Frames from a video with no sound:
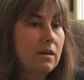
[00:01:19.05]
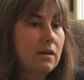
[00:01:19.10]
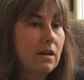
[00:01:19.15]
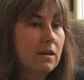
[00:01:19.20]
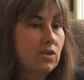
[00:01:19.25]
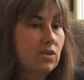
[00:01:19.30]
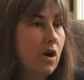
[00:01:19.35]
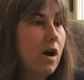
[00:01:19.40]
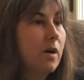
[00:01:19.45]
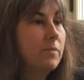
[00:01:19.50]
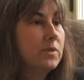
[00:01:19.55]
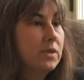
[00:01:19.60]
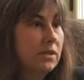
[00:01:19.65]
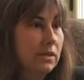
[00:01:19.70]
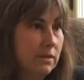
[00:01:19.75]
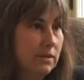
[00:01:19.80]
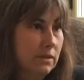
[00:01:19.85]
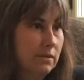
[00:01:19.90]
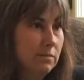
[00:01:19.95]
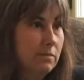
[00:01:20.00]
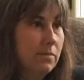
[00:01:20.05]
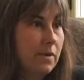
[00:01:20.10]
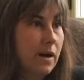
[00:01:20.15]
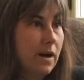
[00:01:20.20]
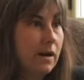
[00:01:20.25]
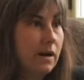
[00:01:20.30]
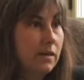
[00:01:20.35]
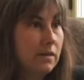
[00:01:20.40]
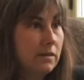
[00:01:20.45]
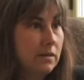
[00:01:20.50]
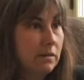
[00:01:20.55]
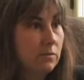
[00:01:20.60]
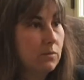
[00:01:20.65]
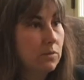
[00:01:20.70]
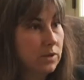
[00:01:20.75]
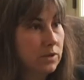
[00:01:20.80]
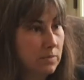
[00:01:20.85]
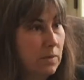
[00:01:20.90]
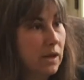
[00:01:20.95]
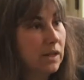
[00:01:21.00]
adopted by the
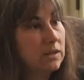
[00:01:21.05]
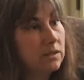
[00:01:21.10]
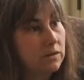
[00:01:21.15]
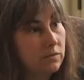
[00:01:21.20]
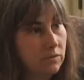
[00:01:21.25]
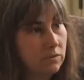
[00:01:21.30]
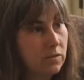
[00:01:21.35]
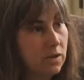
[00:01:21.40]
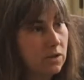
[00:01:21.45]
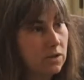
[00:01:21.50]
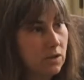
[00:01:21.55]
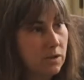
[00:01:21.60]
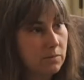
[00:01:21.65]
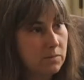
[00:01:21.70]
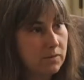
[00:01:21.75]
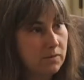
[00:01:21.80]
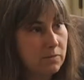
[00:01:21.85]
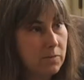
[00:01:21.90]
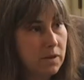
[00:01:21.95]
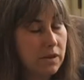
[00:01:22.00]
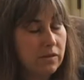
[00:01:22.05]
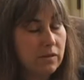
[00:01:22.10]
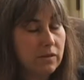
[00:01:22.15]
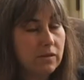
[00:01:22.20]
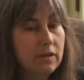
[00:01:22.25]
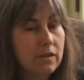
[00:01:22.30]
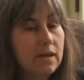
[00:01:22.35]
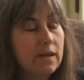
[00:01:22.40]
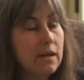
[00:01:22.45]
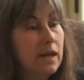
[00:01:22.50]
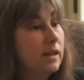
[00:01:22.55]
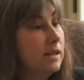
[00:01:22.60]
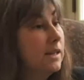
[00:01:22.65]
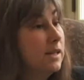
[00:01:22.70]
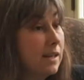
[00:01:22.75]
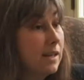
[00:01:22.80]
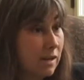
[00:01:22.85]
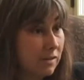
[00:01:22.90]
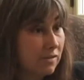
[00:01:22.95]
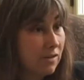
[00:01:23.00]
prospective adoptive mother, and
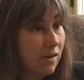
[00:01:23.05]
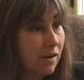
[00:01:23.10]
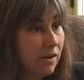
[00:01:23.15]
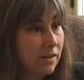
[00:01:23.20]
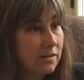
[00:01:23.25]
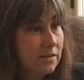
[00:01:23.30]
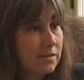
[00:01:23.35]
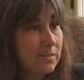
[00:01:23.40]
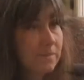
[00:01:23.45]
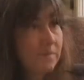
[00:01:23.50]
he had not.